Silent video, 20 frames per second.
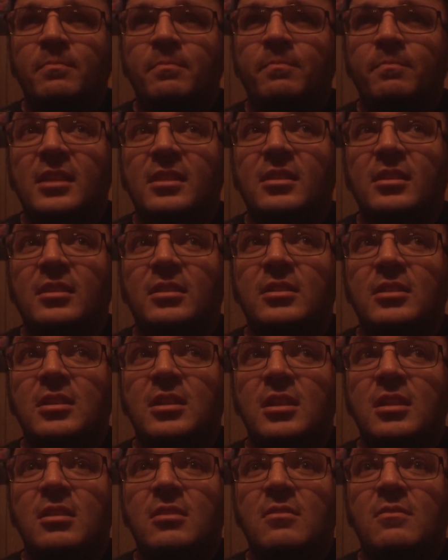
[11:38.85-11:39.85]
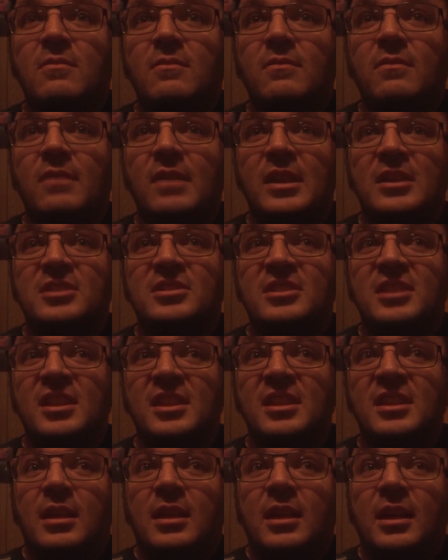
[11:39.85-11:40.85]
That's a good
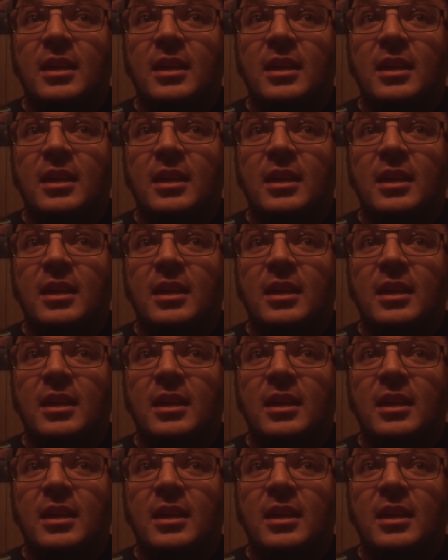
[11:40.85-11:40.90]
question.